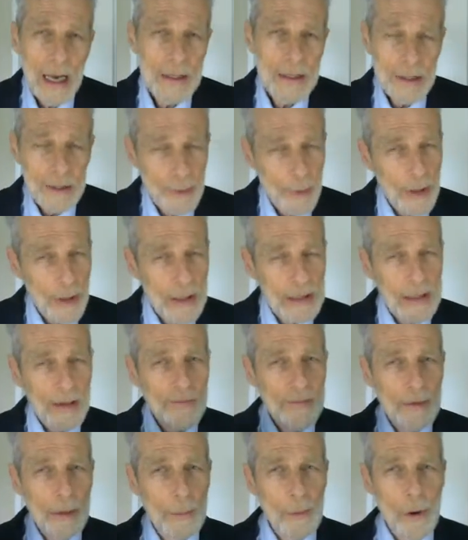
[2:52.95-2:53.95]
I just want to
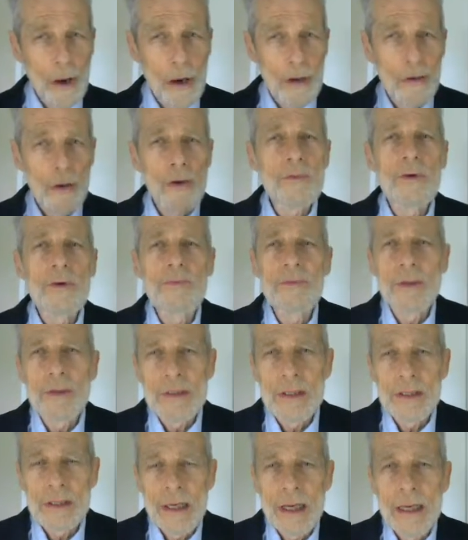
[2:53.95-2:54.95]
give the broad
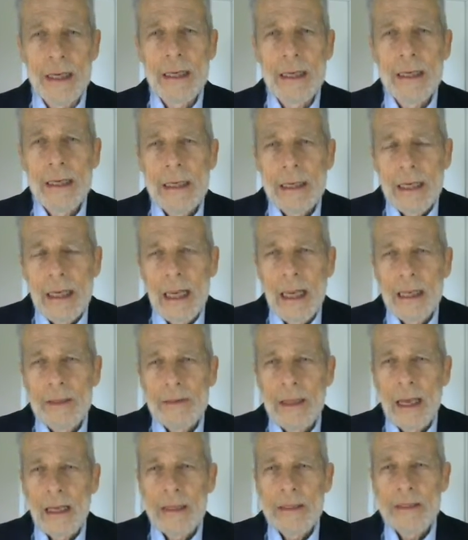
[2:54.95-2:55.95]
overview today,
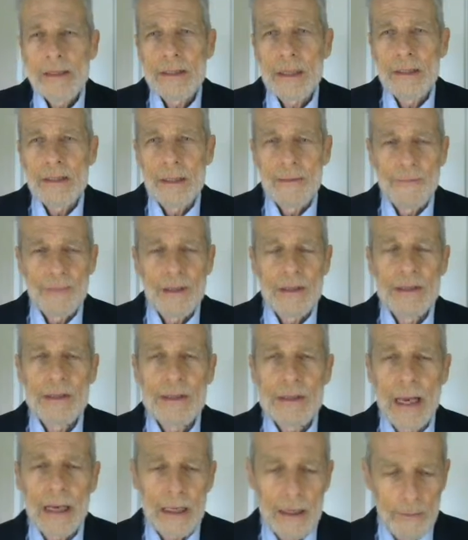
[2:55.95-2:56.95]
and that is that the, the
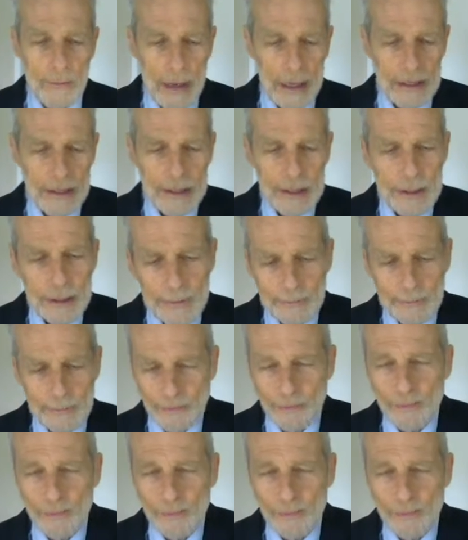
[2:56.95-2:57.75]
second message,